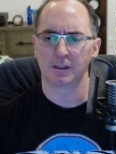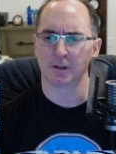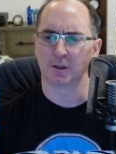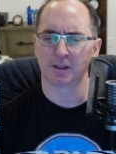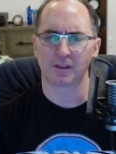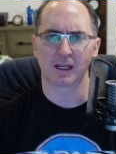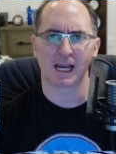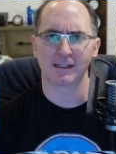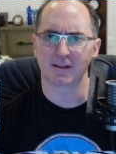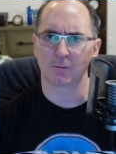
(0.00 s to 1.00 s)
The only thing
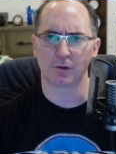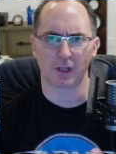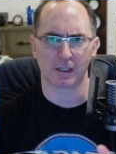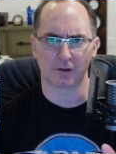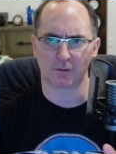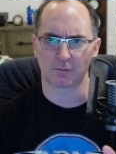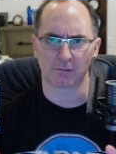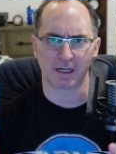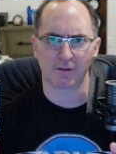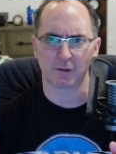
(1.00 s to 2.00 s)
I did was I just
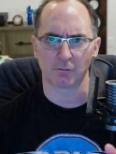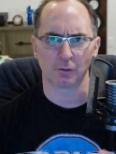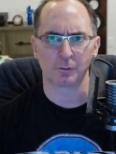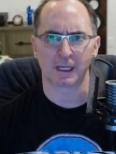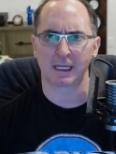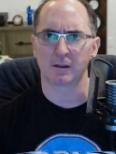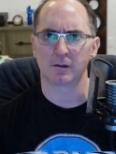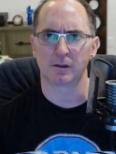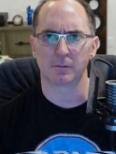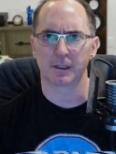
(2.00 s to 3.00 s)
raised the room gain a
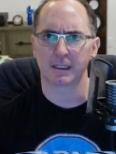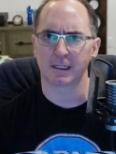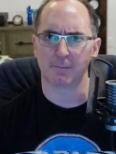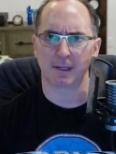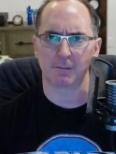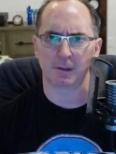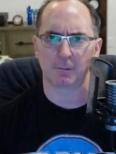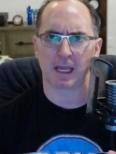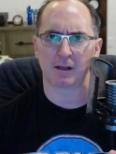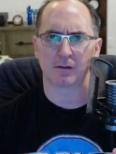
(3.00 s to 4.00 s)
little bit, and I
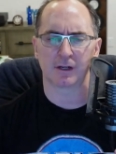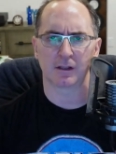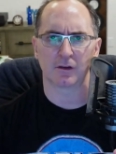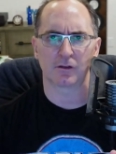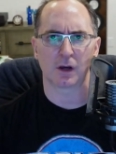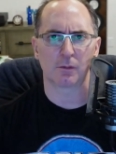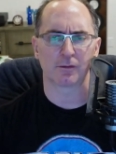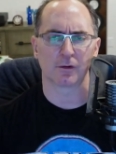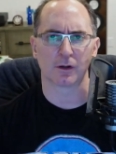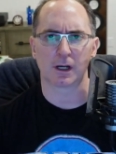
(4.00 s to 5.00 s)
maybe elevated the
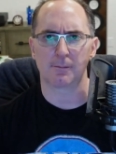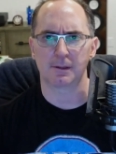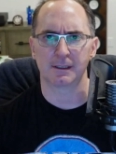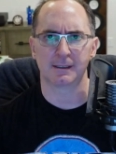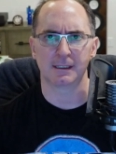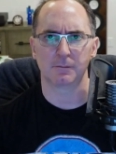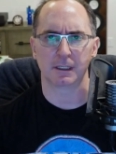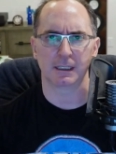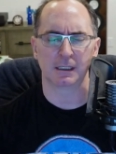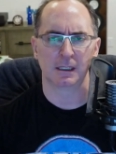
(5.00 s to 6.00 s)
subwoofer a couple of
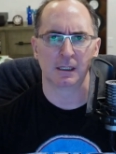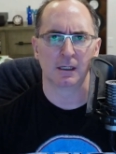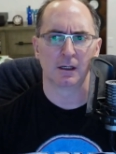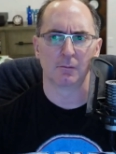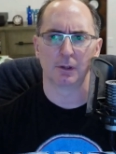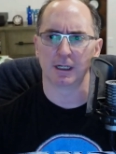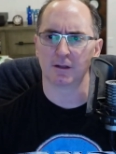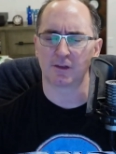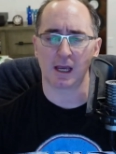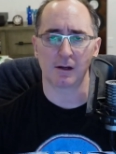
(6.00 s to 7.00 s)
dB. But it
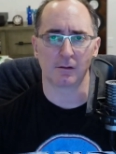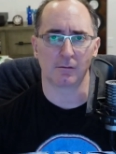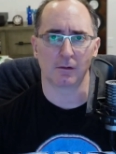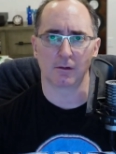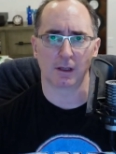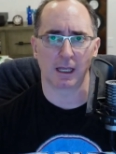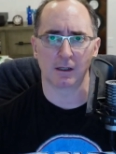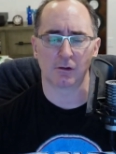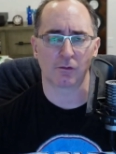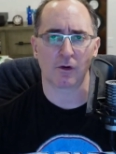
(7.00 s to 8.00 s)
sounded
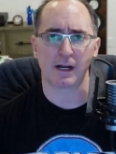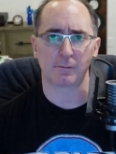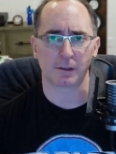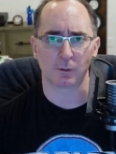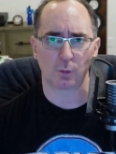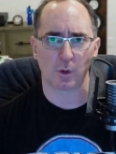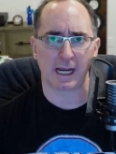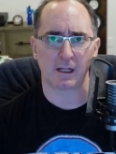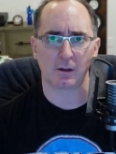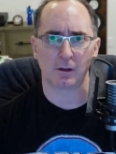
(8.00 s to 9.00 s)
incredibly
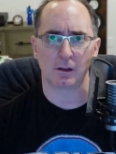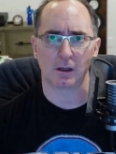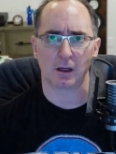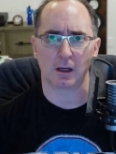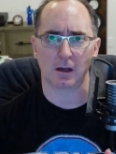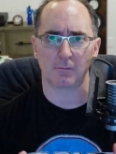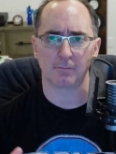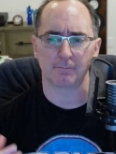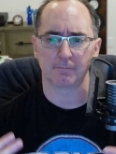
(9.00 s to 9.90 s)
well um